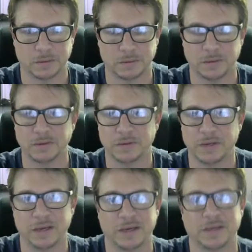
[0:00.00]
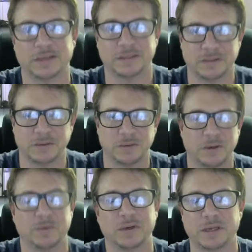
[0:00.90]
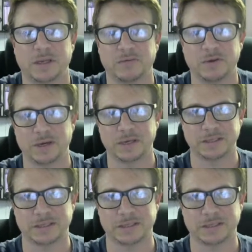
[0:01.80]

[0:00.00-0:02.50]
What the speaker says: Okay, so I wanted to give you guys